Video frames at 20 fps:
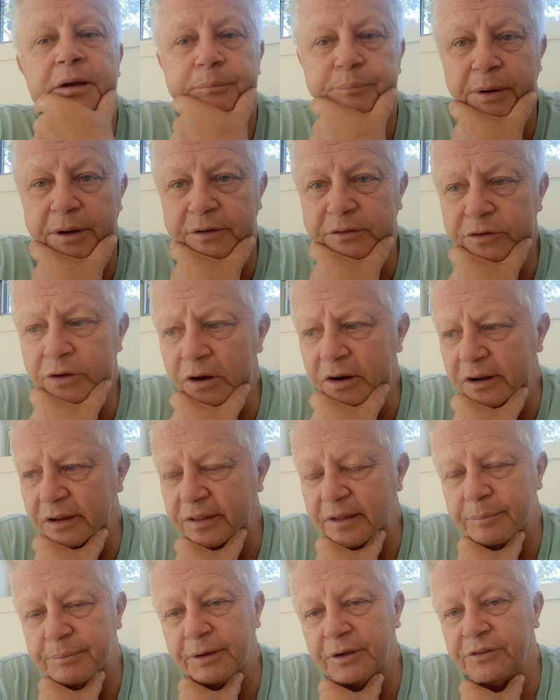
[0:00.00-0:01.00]
But not only
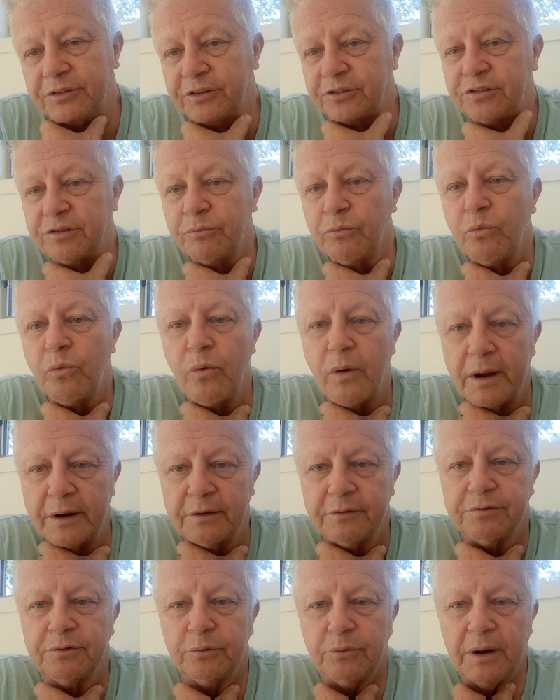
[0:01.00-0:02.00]
that, because there's some
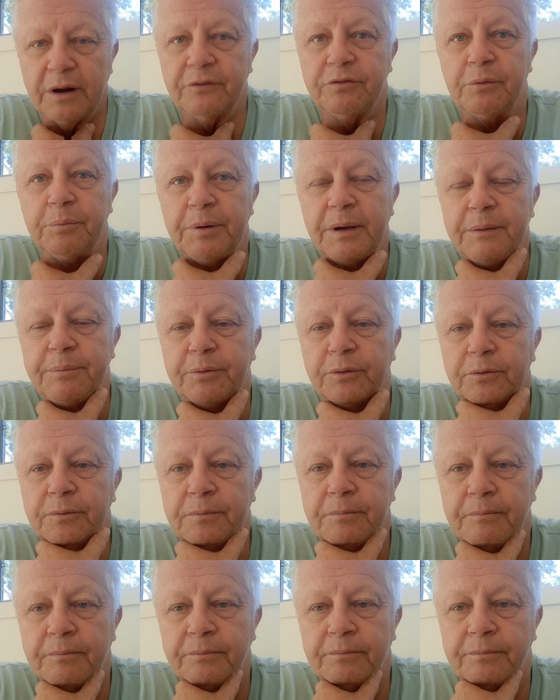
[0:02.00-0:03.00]
wonderful, wonderful people
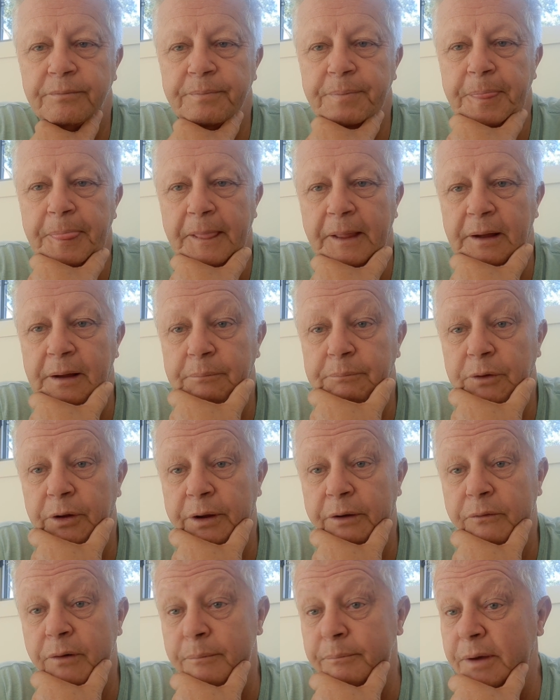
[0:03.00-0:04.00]

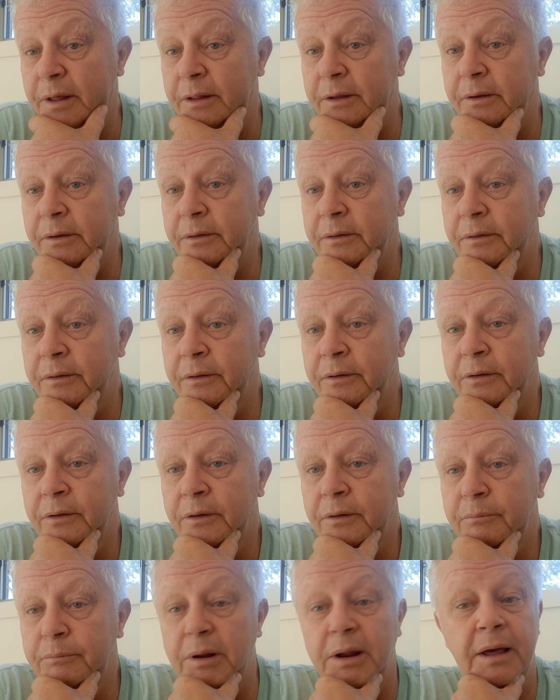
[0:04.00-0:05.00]
like Grandmother
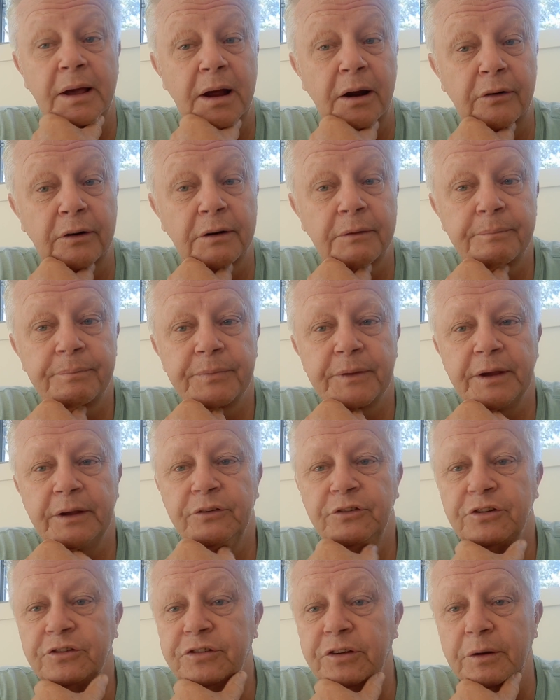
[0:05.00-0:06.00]
Malara
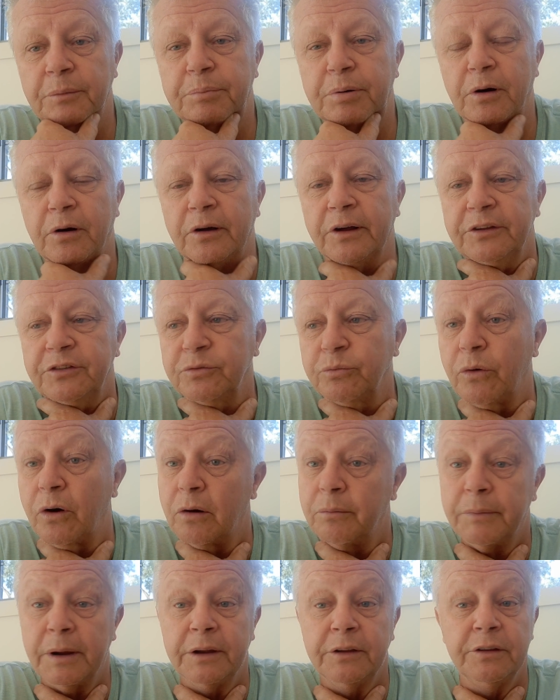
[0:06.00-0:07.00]
and Jacinta Price,
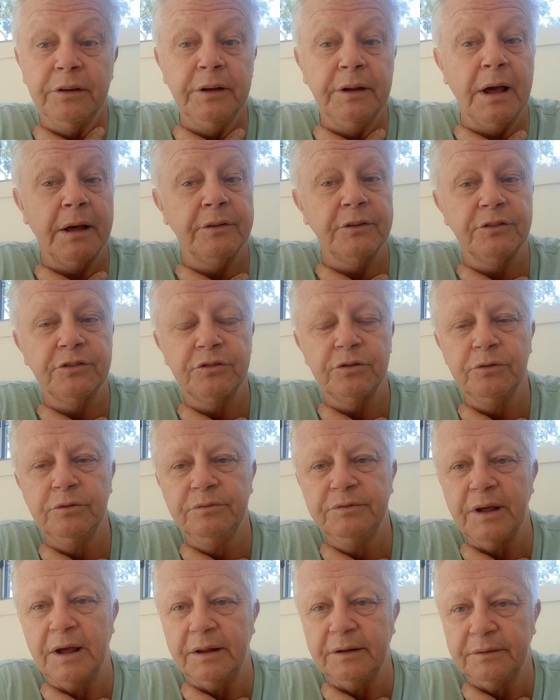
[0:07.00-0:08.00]
Warren Mundine, others
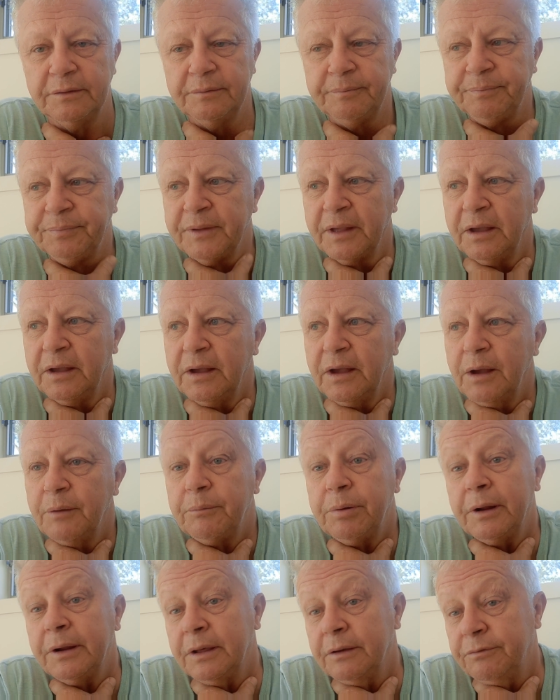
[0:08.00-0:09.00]
who've done
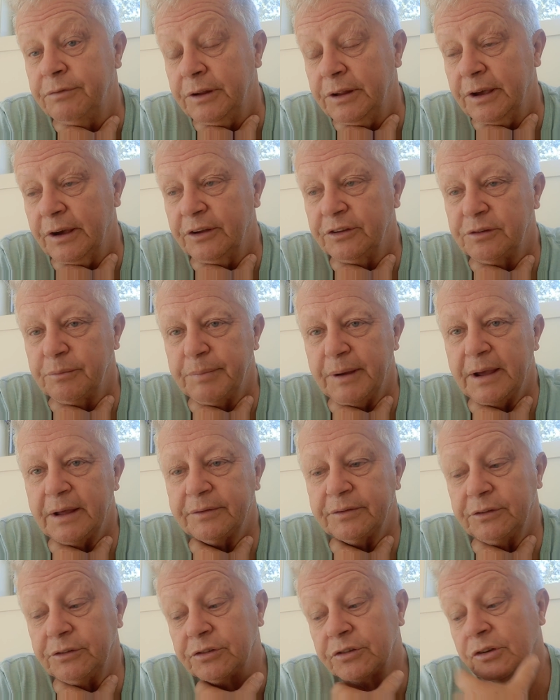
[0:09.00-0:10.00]
plenty of videos
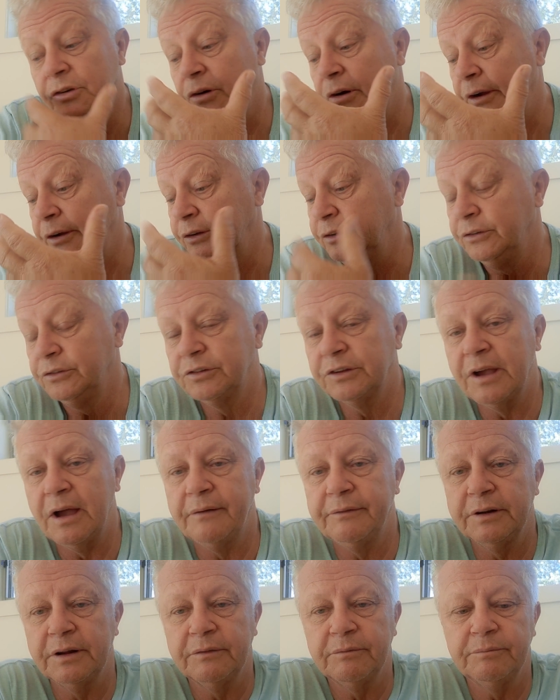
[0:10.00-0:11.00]
about this. Sky News
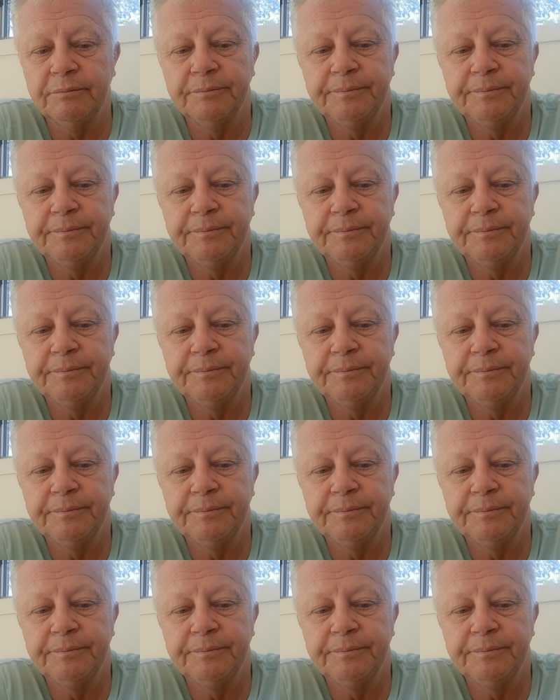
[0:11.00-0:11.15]
covered it.